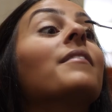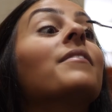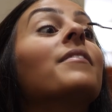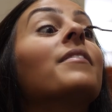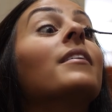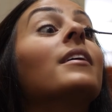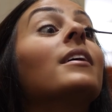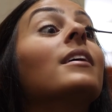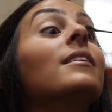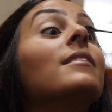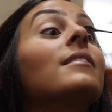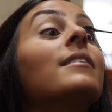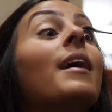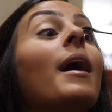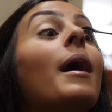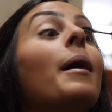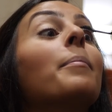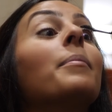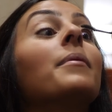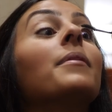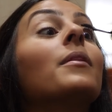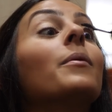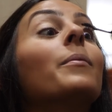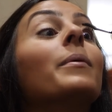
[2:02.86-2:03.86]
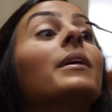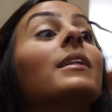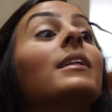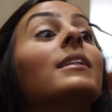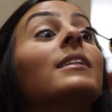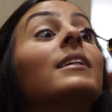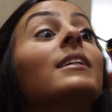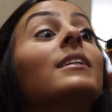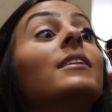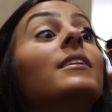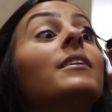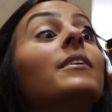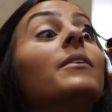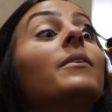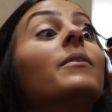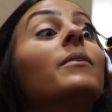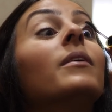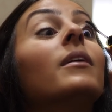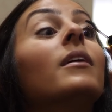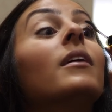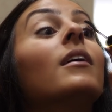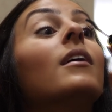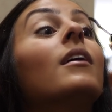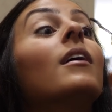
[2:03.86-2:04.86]
of things happen the way that they
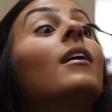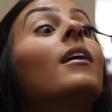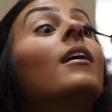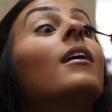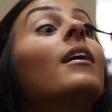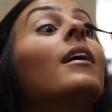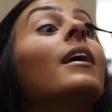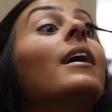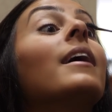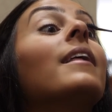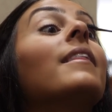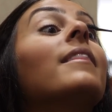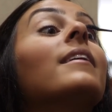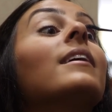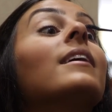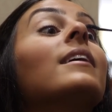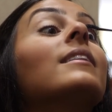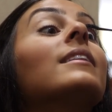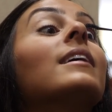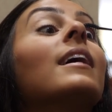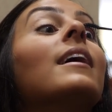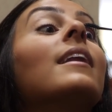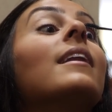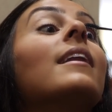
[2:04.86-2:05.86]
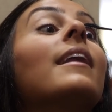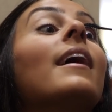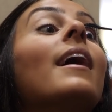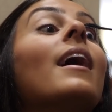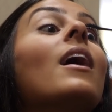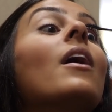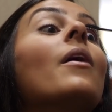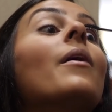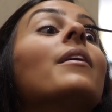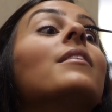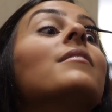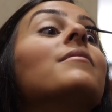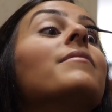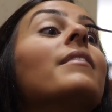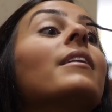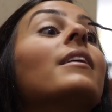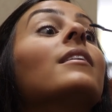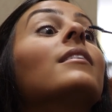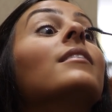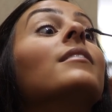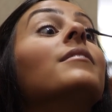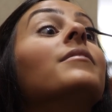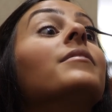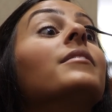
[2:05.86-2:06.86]
do. I think that now I
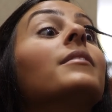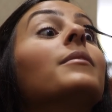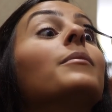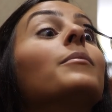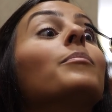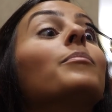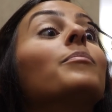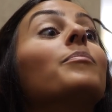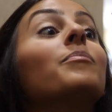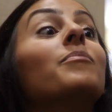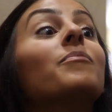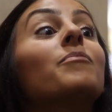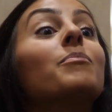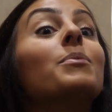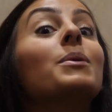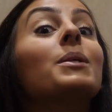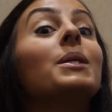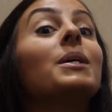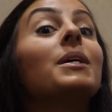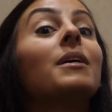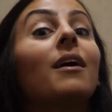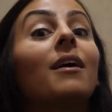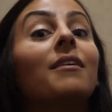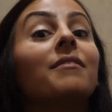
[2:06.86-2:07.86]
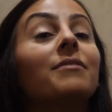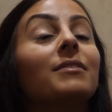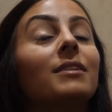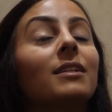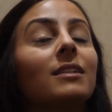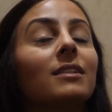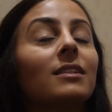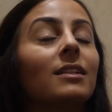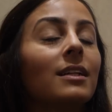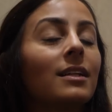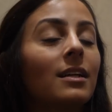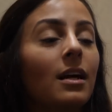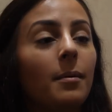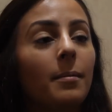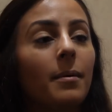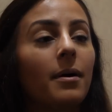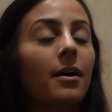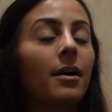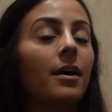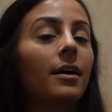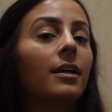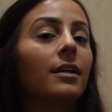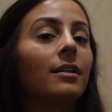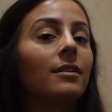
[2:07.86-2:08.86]
finally feel really confident to like come
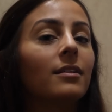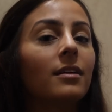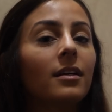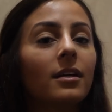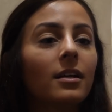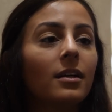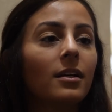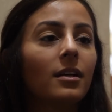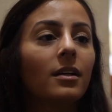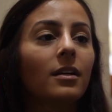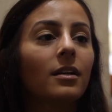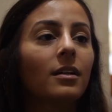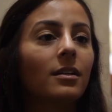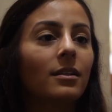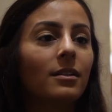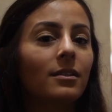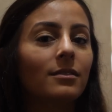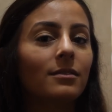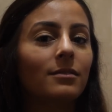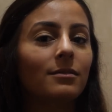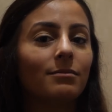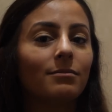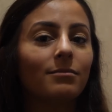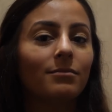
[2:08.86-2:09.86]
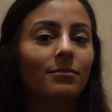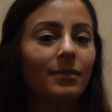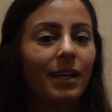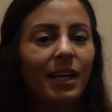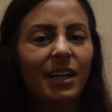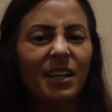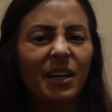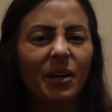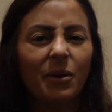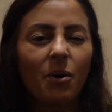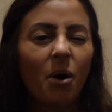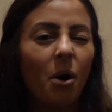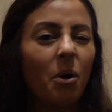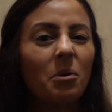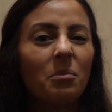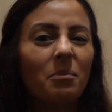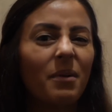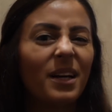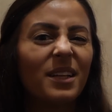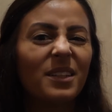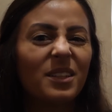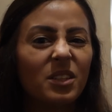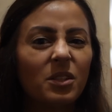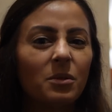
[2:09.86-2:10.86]
on and, I don't know, own
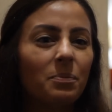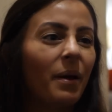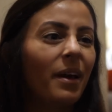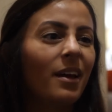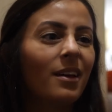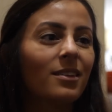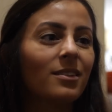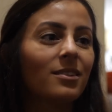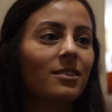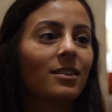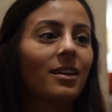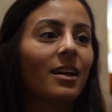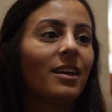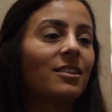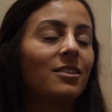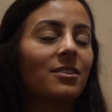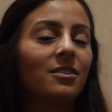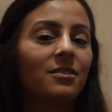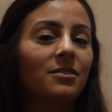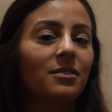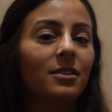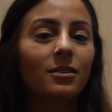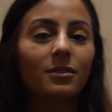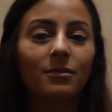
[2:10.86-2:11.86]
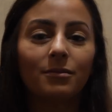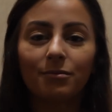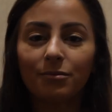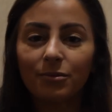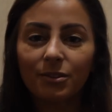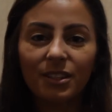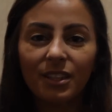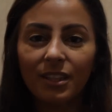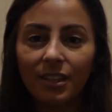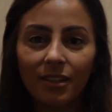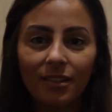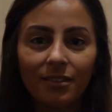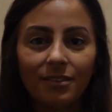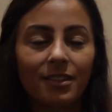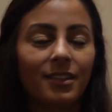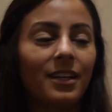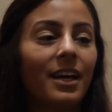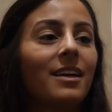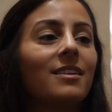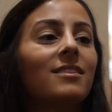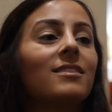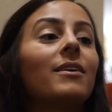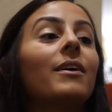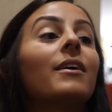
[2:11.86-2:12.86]
my space, and I just feel really good
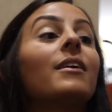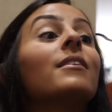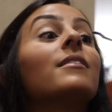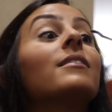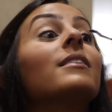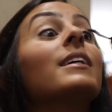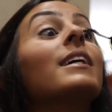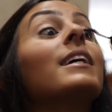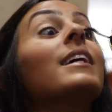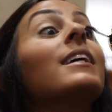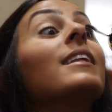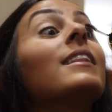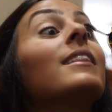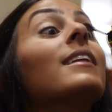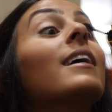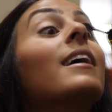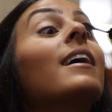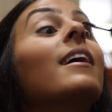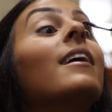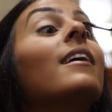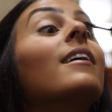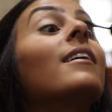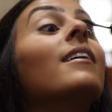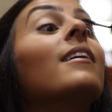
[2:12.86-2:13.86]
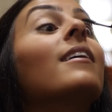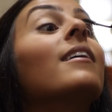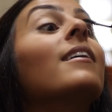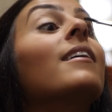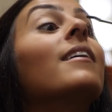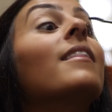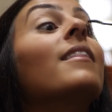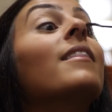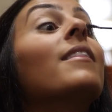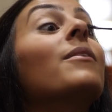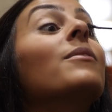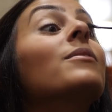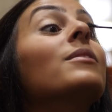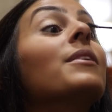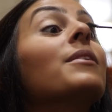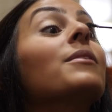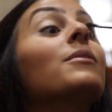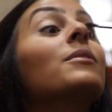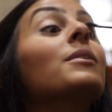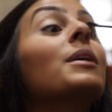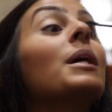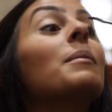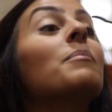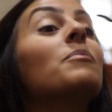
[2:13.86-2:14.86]
today. So I don't think that those
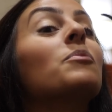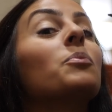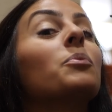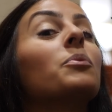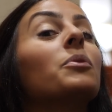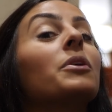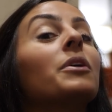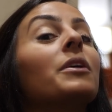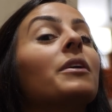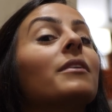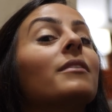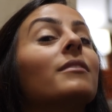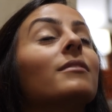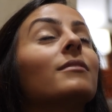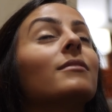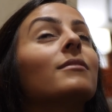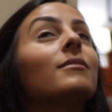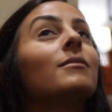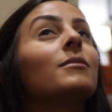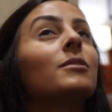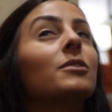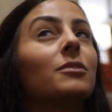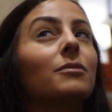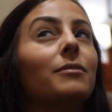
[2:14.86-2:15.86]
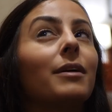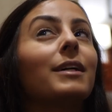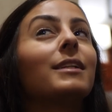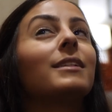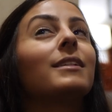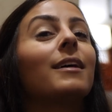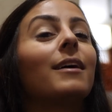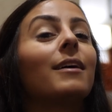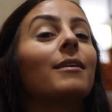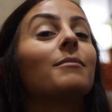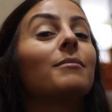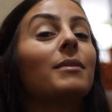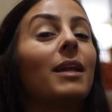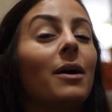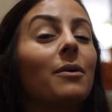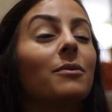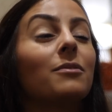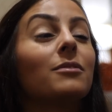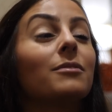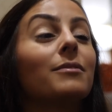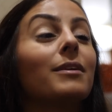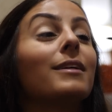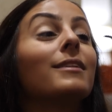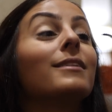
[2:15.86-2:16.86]
other times were the right time. Now
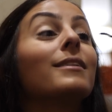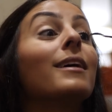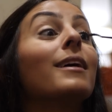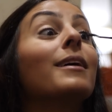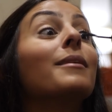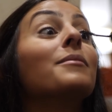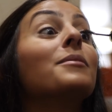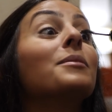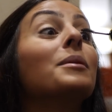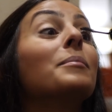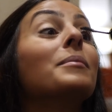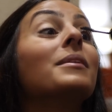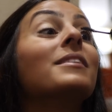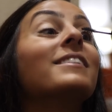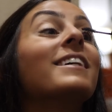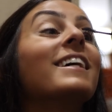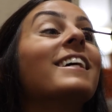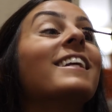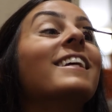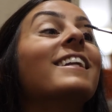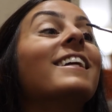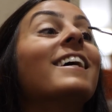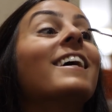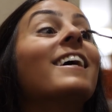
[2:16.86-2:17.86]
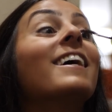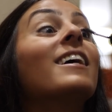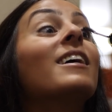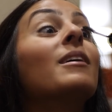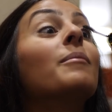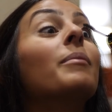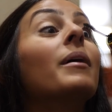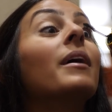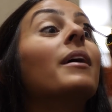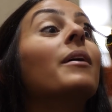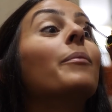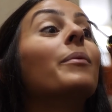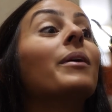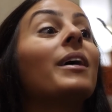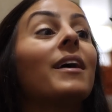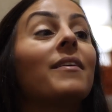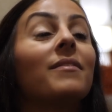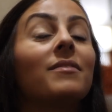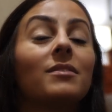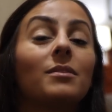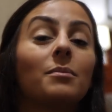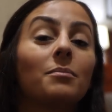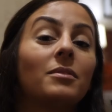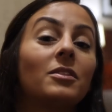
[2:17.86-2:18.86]
is the right time. So I'm excited, but we
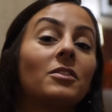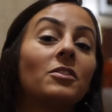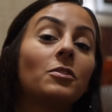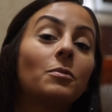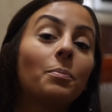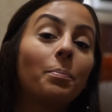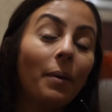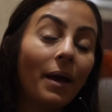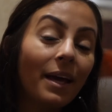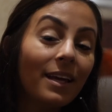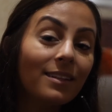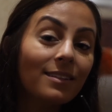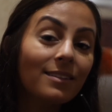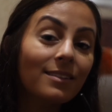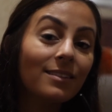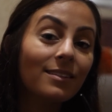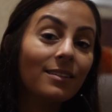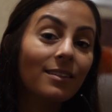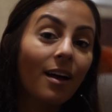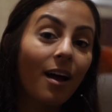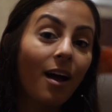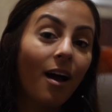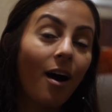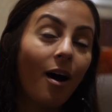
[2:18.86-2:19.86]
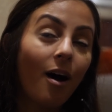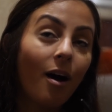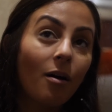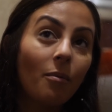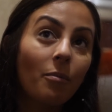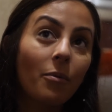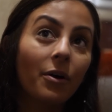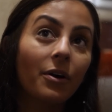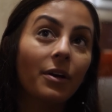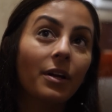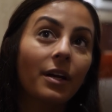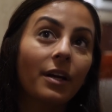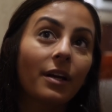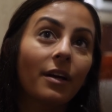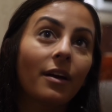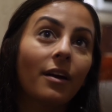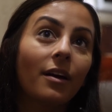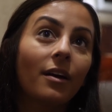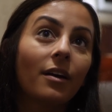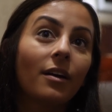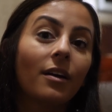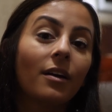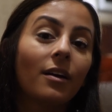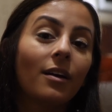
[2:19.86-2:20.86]
have some space all
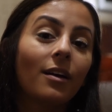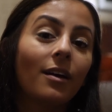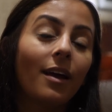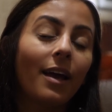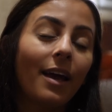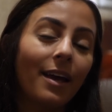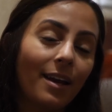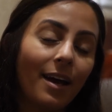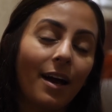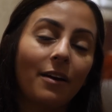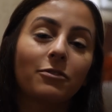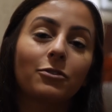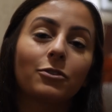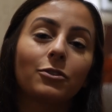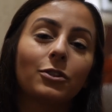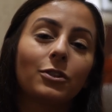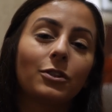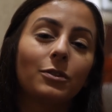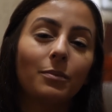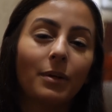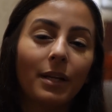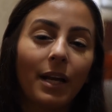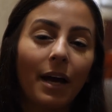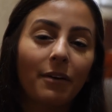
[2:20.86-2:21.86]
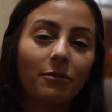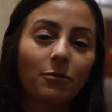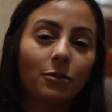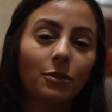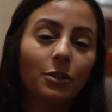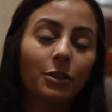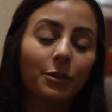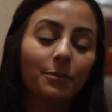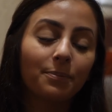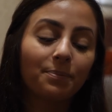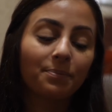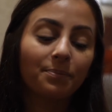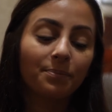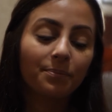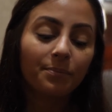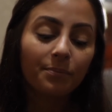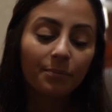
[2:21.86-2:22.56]
morning and afternoon, mid-afternoon.